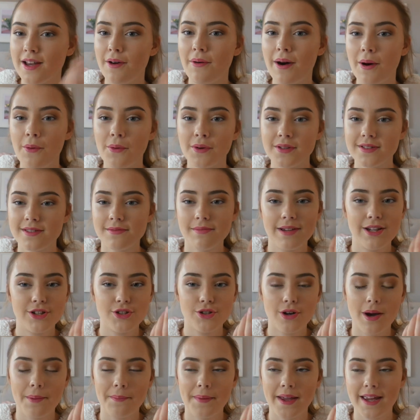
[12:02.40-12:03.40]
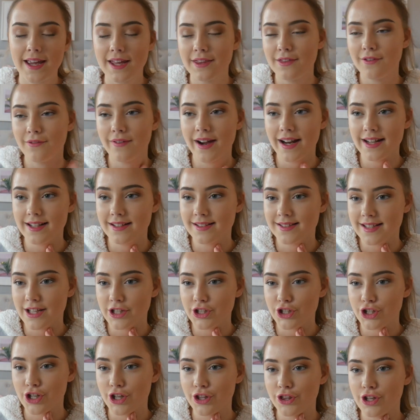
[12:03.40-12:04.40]
so I want to make sure I'm making the right
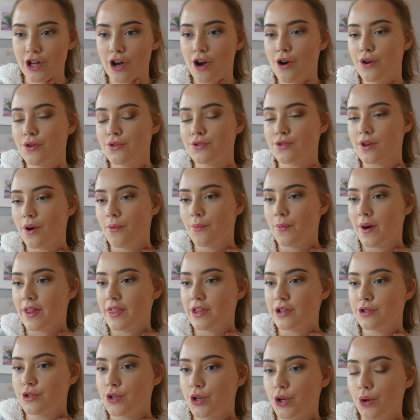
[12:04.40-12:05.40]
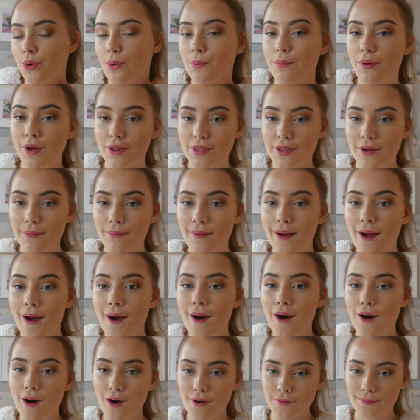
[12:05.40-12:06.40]
decision on those, on whether to put them
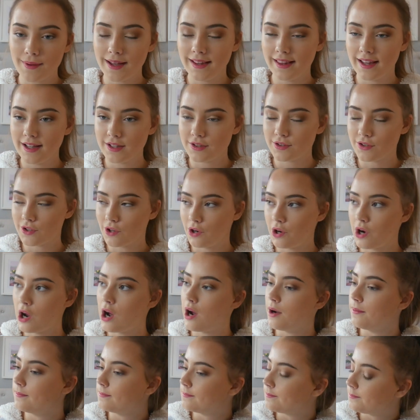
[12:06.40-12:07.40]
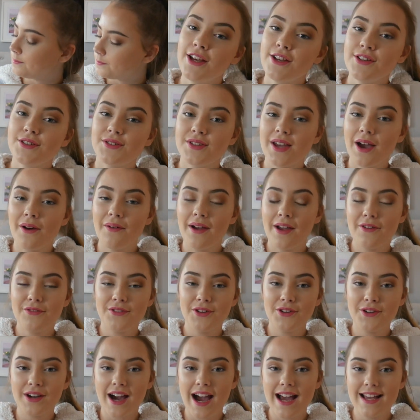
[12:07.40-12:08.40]
on my list or not. So
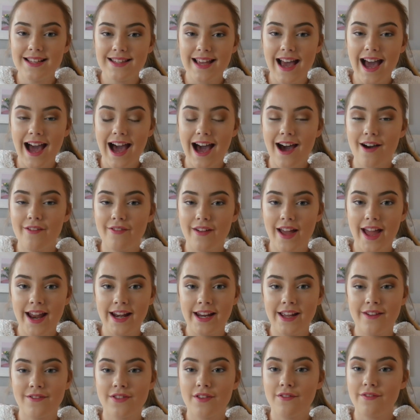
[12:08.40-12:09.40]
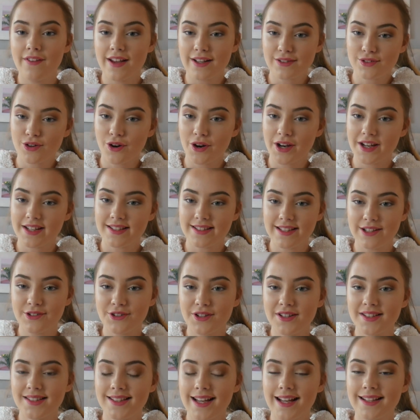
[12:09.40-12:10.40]
if you guys have any of the Victoria's
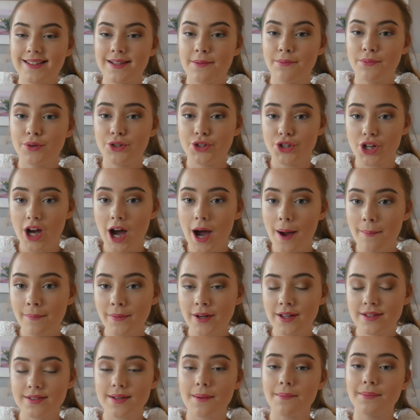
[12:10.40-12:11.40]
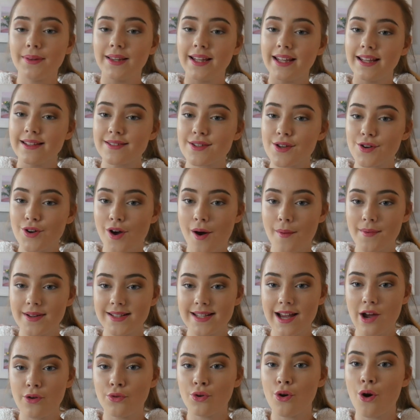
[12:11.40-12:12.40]
Secret satin pyjamas, please
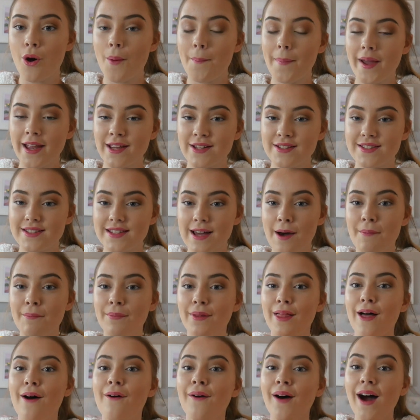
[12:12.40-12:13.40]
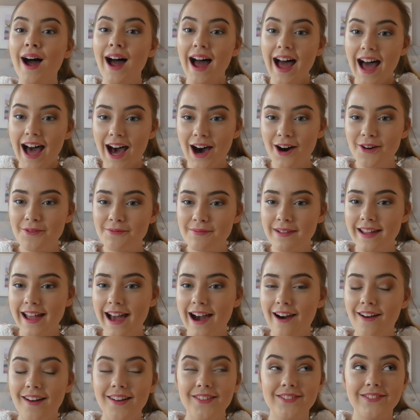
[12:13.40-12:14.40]
comment down your opinions down below. Help me
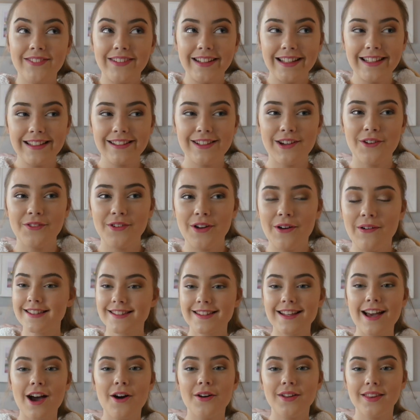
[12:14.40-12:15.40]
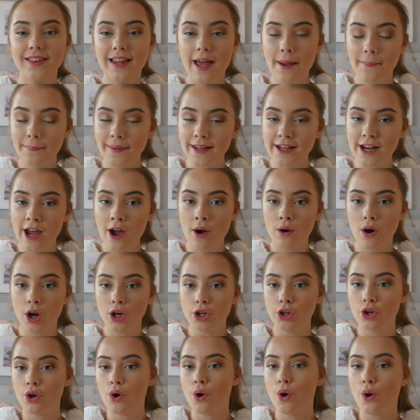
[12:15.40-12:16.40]
out, I really don't know. So let me know
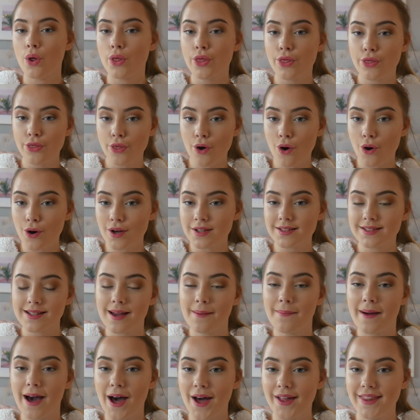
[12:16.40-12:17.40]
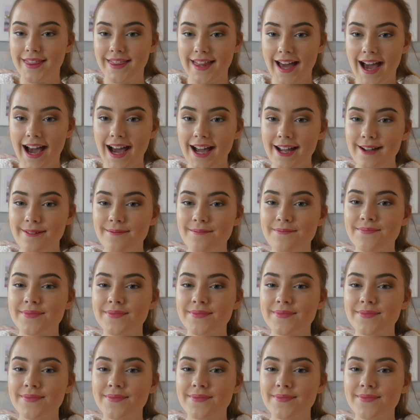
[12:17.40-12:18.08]
on your thoughts about that.